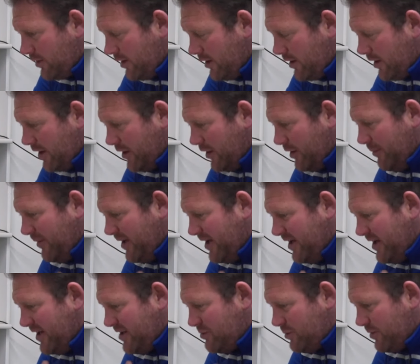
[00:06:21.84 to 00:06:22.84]
And I
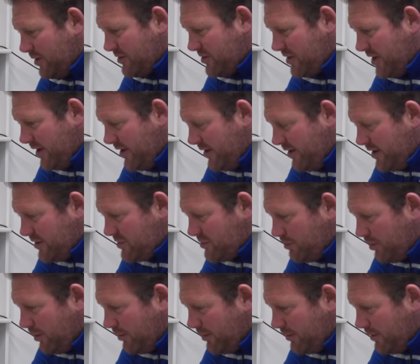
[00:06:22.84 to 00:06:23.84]
mean this when I say it. It's
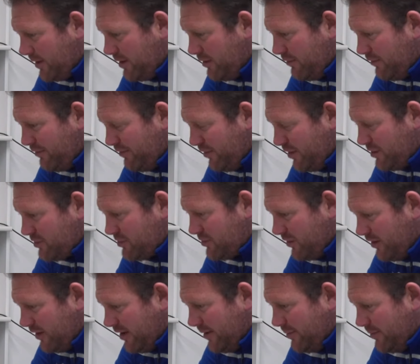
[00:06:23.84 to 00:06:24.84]
probably the first
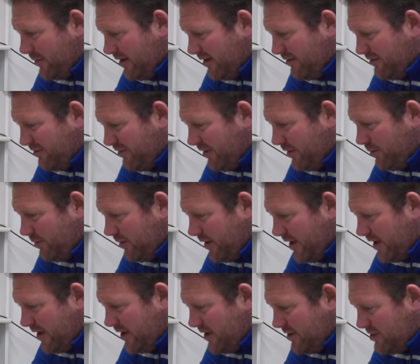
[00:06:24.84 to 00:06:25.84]
time I've felt
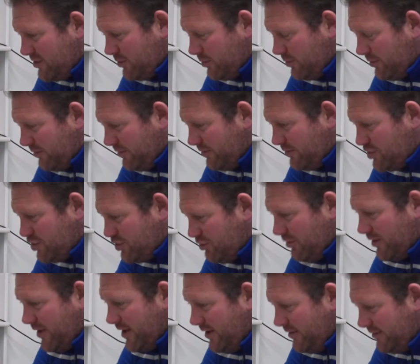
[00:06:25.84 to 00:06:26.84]
any sort of
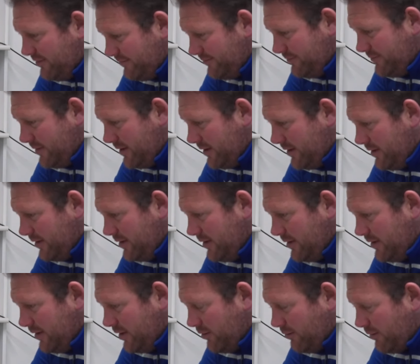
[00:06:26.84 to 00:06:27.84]
joy
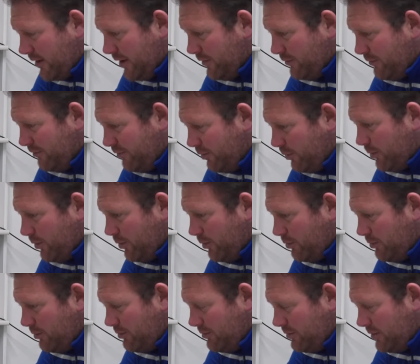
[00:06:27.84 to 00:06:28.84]
around
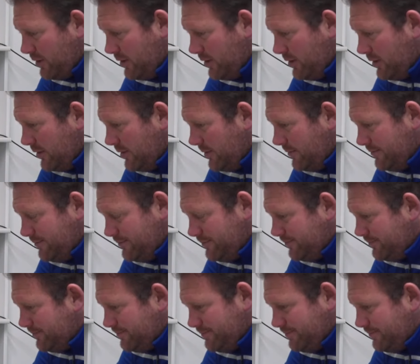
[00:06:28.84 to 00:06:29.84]
football.
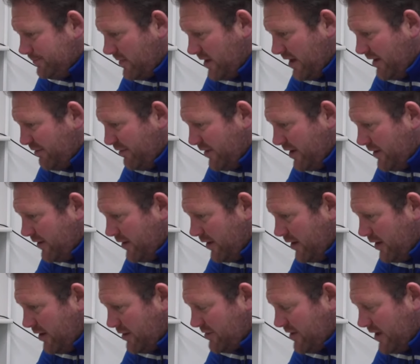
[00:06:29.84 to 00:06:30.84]
Definitely in the
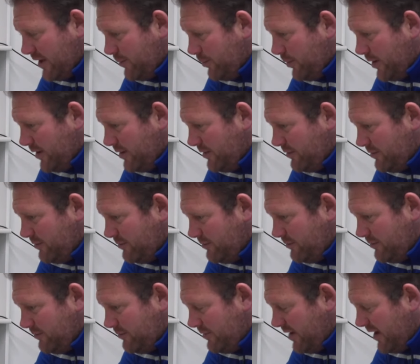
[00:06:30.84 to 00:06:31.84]
last 8 weeks,
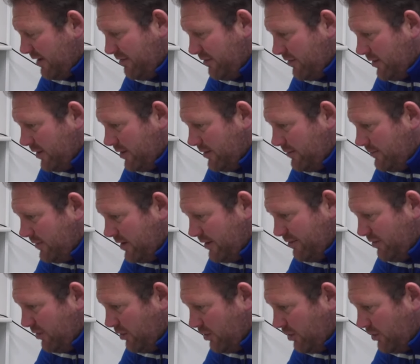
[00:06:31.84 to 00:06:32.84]
definitely,
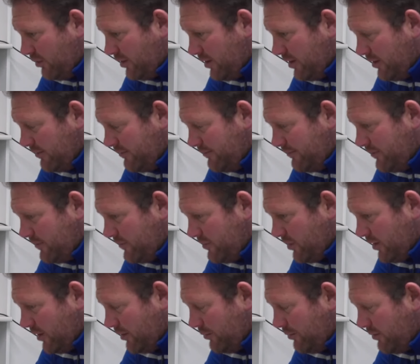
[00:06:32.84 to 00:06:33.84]
if not longer.
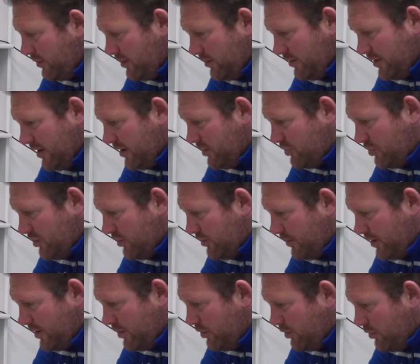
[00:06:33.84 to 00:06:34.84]
So it's going
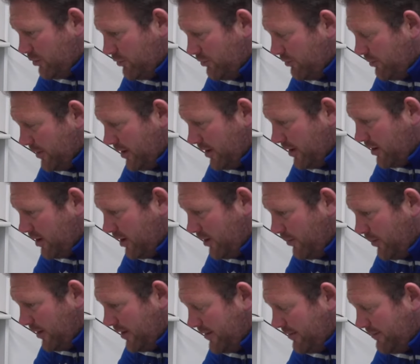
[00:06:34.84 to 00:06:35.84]
to be huge for me. I
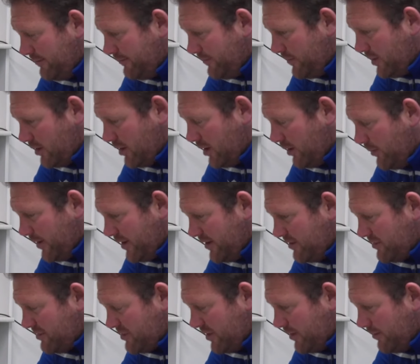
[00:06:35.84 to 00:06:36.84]
can't wait
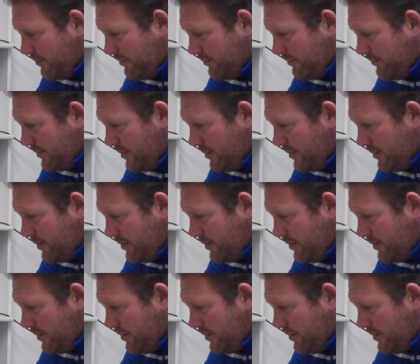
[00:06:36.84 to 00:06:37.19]
to see them.